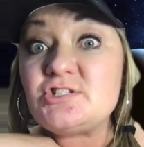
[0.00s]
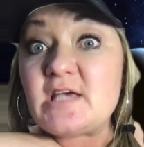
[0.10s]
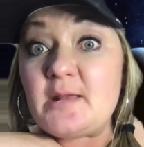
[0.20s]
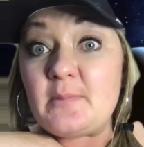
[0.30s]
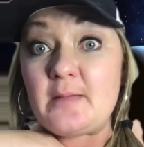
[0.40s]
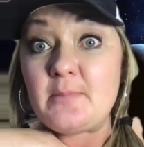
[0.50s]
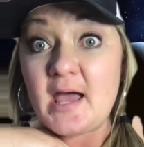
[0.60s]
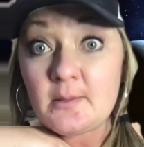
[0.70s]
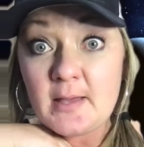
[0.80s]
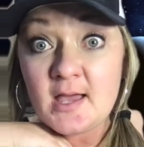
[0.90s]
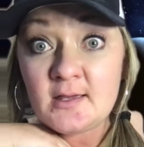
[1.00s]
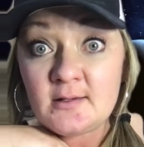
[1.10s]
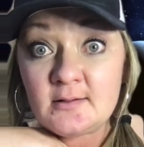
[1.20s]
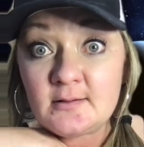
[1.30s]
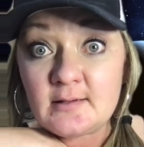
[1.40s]
and my backpack.
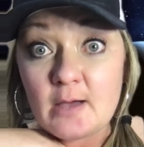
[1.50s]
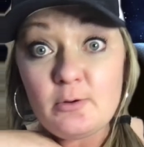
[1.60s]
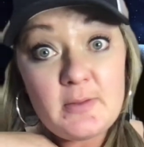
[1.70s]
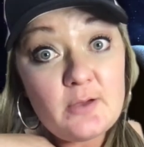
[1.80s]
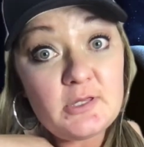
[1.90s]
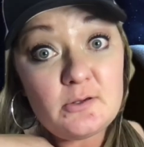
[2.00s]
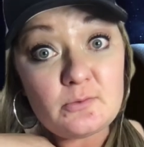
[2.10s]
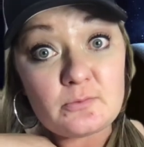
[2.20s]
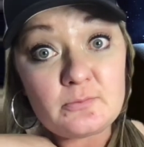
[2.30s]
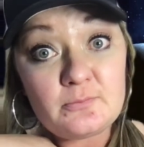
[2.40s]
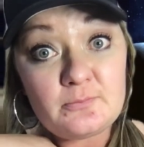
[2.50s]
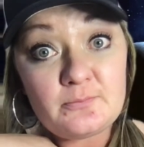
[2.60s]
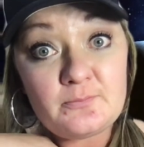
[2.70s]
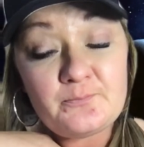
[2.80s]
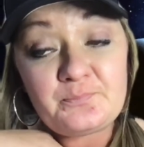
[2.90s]
How about you?
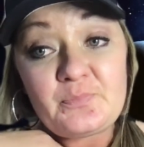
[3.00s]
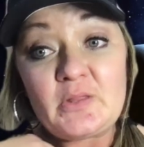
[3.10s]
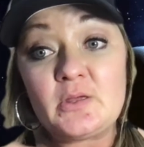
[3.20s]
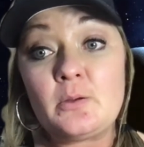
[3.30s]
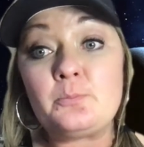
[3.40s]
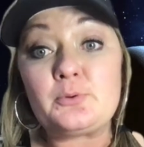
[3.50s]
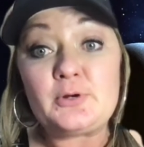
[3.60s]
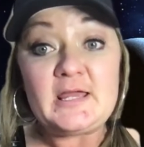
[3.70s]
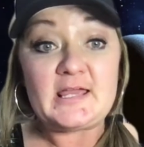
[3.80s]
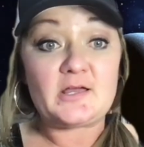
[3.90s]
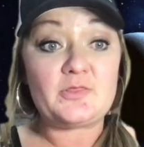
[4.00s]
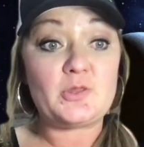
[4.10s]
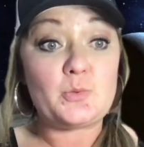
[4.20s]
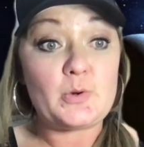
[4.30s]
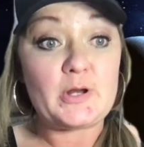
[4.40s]
Bring,
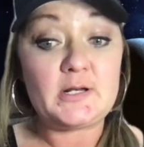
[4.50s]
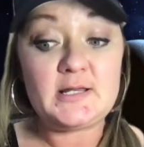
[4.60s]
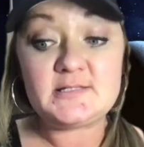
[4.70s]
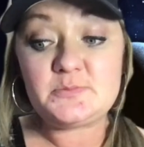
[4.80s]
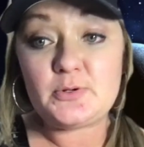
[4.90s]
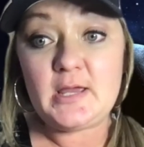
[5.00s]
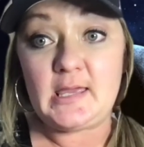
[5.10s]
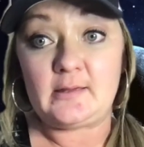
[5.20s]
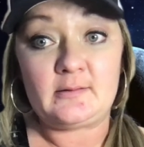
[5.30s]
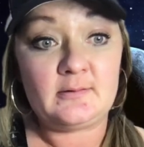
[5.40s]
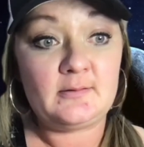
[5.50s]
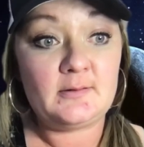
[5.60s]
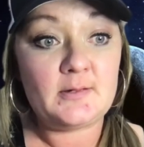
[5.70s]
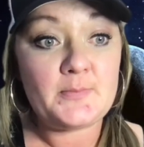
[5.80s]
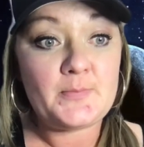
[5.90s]
the word is bring.
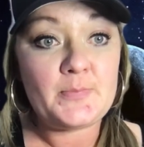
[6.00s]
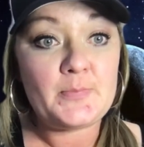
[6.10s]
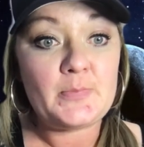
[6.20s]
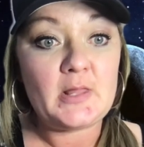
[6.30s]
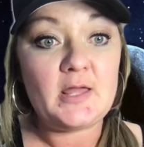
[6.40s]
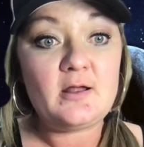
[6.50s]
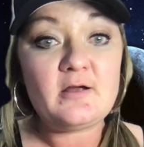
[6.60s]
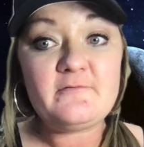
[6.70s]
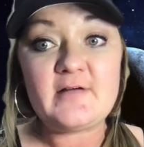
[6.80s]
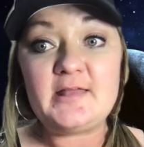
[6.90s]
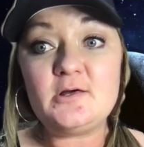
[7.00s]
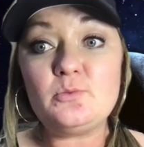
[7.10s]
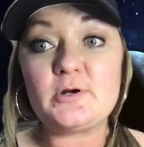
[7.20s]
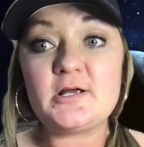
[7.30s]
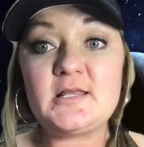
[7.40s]
And our final
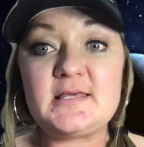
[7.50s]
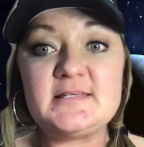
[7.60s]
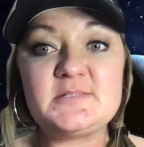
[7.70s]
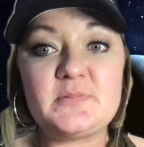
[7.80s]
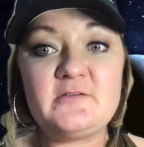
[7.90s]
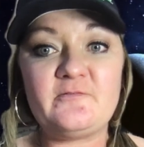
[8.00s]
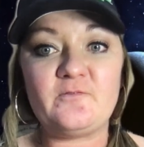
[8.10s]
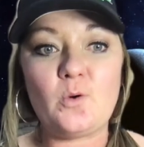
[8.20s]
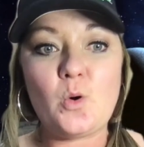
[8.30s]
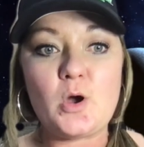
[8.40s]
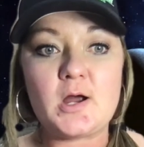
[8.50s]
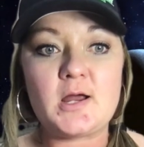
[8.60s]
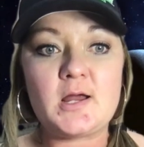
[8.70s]
word is before.